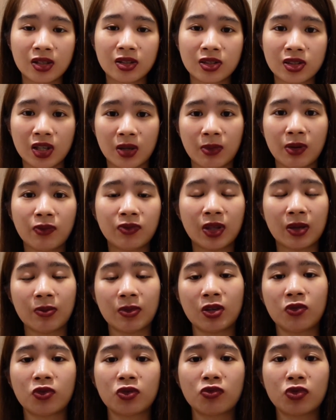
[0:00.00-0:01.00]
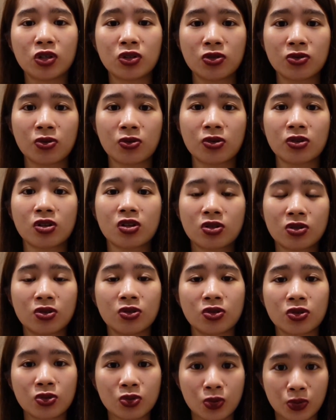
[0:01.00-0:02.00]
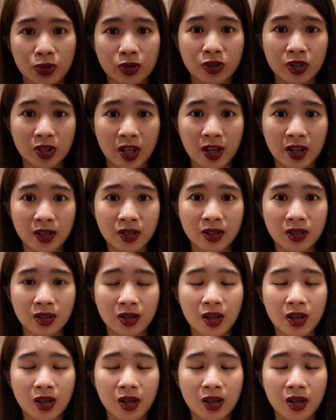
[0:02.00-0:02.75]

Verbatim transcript: some of them even resort to suicide.